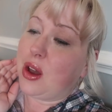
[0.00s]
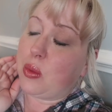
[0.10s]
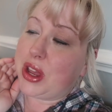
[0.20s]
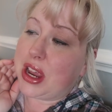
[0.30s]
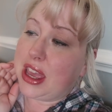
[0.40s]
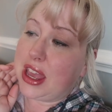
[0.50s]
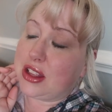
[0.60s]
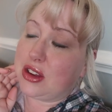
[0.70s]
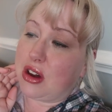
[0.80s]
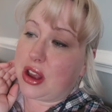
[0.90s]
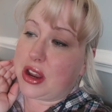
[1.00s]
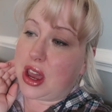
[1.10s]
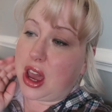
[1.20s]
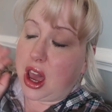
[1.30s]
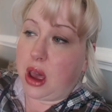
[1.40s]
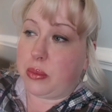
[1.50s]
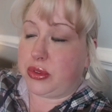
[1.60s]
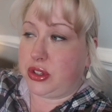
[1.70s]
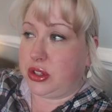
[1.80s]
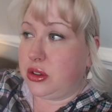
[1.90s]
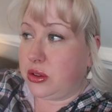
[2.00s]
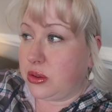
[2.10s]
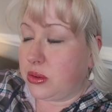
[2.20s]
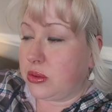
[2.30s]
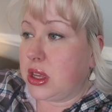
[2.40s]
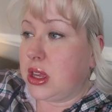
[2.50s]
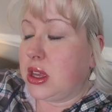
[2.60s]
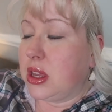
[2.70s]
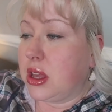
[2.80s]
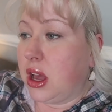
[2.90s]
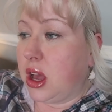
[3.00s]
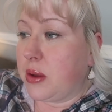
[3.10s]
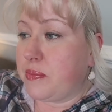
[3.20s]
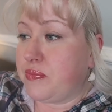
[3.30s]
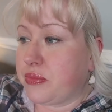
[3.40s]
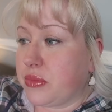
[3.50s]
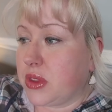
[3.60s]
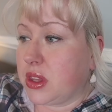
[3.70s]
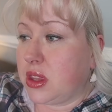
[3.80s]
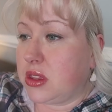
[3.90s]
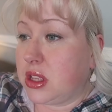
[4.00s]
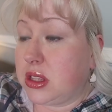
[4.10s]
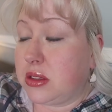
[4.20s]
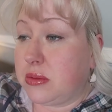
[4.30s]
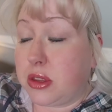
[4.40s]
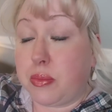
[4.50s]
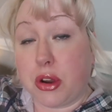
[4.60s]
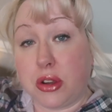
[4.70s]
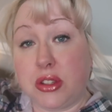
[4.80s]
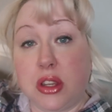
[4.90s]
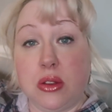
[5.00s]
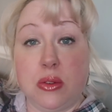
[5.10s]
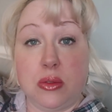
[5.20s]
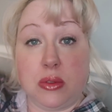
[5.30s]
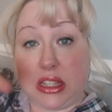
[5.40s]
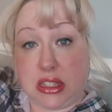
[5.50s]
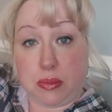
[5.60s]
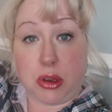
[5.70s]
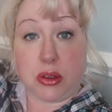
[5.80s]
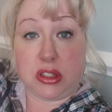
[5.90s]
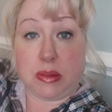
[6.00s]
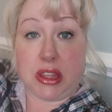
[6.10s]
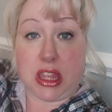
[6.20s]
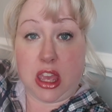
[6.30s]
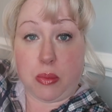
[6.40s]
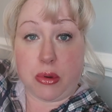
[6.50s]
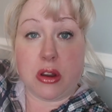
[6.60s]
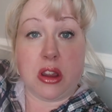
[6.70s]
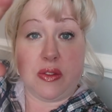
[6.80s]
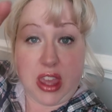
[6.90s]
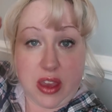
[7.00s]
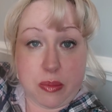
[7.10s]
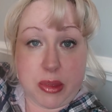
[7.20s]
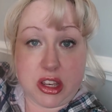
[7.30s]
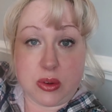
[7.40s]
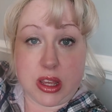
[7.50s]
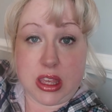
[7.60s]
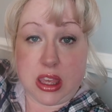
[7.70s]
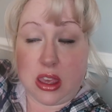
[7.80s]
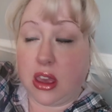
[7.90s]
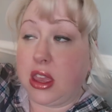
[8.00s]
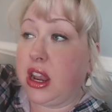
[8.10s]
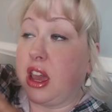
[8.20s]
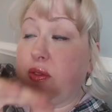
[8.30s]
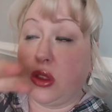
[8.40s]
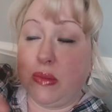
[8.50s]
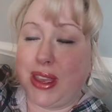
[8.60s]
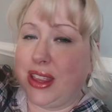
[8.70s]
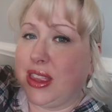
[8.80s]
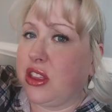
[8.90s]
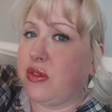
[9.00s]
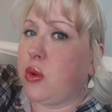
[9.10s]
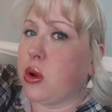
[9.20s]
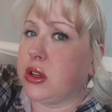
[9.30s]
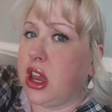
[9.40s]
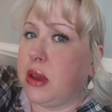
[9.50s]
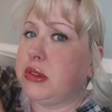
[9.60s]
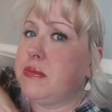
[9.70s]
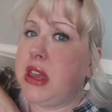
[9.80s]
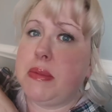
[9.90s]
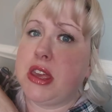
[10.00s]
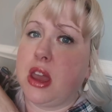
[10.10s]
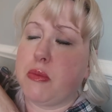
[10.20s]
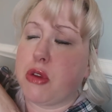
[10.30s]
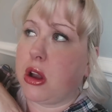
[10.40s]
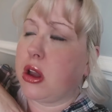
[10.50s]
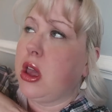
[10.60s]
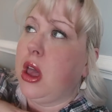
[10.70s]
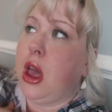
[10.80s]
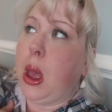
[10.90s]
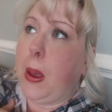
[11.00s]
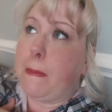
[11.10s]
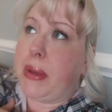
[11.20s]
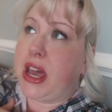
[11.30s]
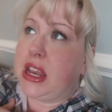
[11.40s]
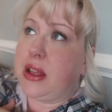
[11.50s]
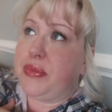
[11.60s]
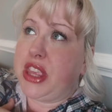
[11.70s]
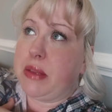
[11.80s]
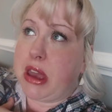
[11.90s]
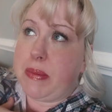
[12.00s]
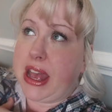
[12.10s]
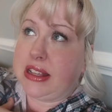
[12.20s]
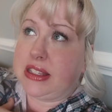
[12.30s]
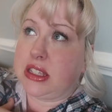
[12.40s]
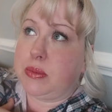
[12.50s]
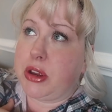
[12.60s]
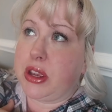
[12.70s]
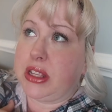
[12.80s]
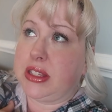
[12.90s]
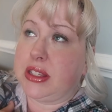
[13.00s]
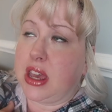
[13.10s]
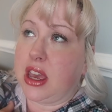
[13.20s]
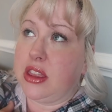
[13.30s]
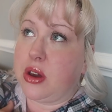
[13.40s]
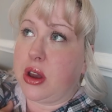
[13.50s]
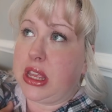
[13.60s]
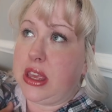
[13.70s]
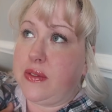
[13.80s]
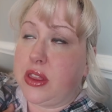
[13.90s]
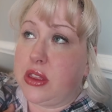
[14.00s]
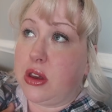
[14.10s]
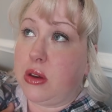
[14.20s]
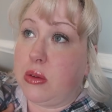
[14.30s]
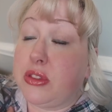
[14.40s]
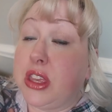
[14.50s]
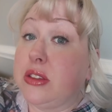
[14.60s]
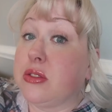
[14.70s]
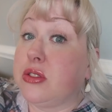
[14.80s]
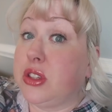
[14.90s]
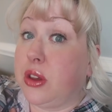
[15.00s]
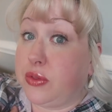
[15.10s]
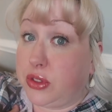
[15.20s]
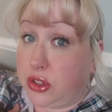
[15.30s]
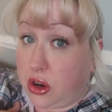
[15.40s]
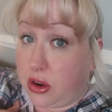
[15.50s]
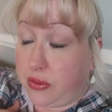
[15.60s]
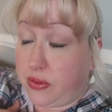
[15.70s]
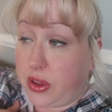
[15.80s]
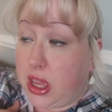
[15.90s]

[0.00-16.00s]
When I had gone up to um, the the person who is supposed to be the helper, if you haven't been to IKEA, oh. and I've only been like four times, maybe I'm wrong, but in my past experiences, I thought even though things are self-serve,